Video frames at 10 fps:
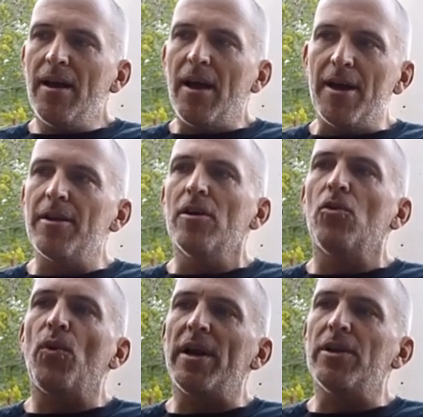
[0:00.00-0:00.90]
I don't know
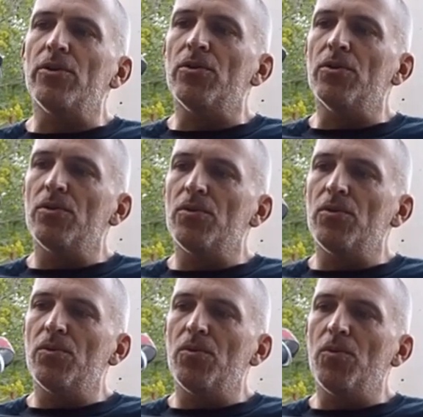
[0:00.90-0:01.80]
why you
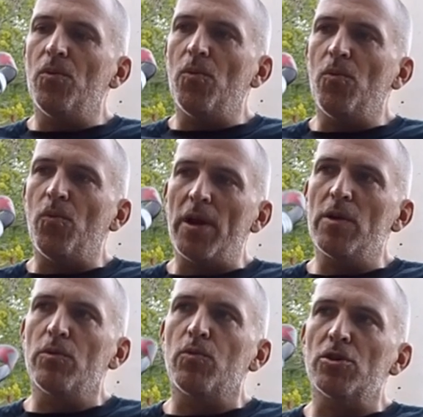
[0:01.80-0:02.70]

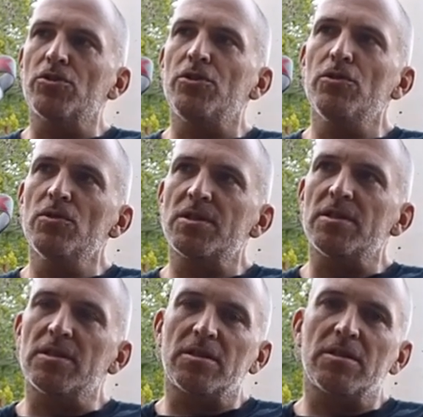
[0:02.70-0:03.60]
would want to use
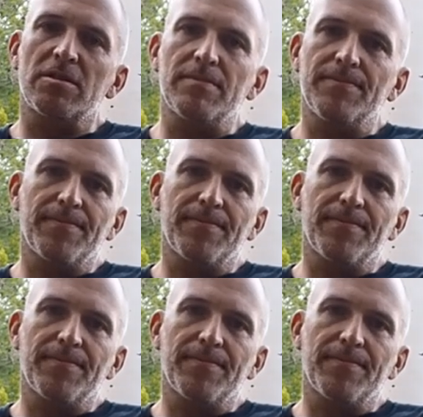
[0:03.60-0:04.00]
this